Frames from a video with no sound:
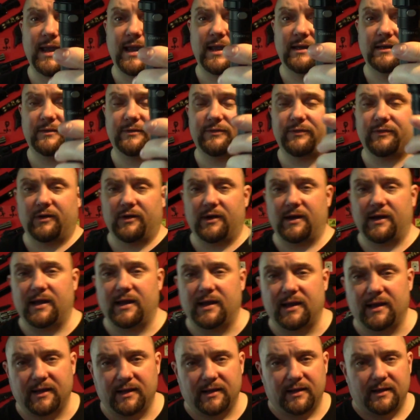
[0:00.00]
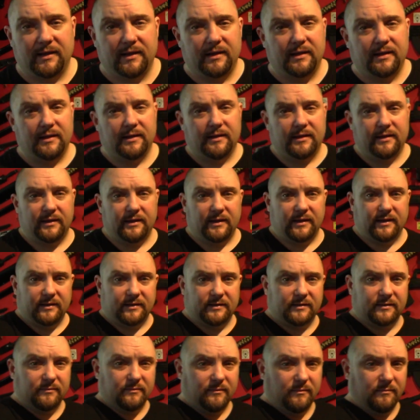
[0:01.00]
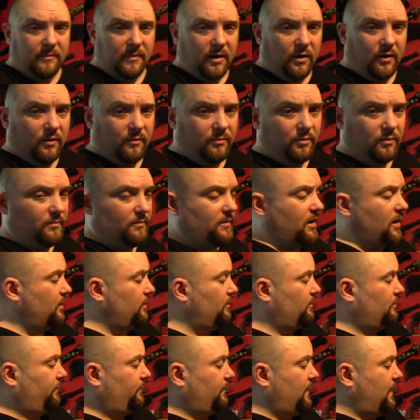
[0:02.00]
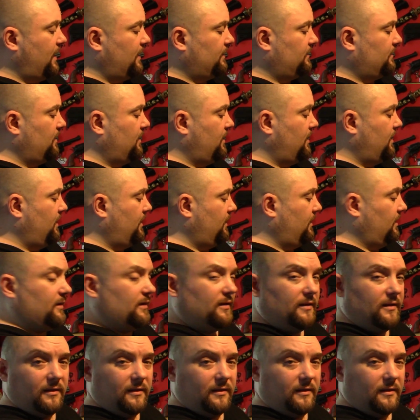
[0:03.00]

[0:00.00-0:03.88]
H3. It's multiple mode flashlight.